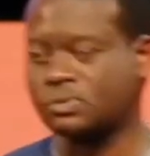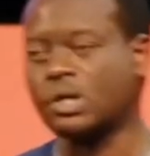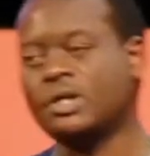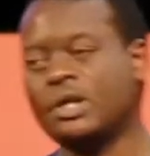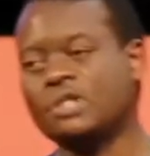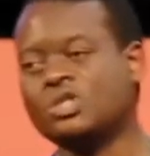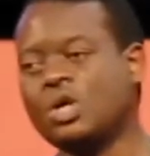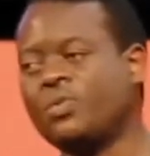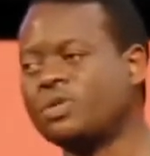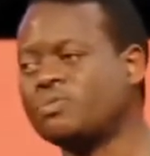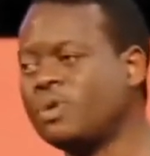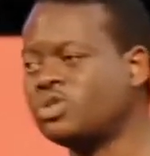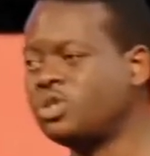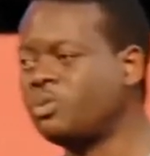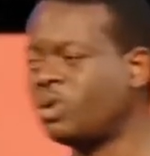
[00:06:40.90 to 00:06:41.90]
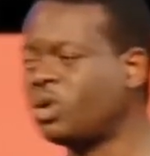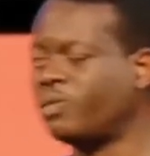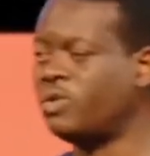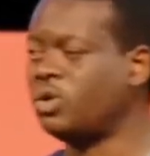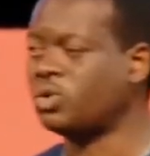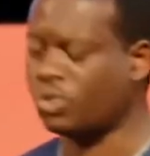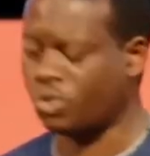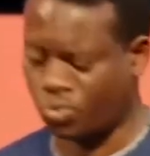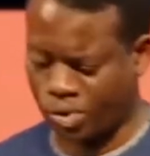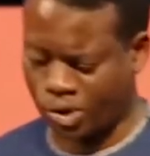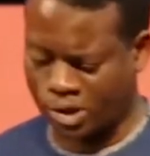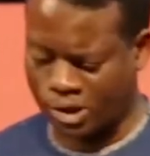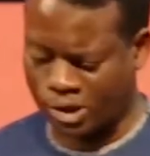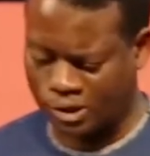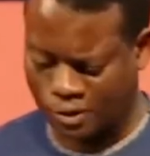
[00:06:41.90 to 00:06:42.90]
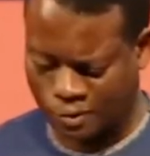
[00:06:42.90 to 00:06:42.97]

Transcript: Now turn with me to the book of Luke quickly.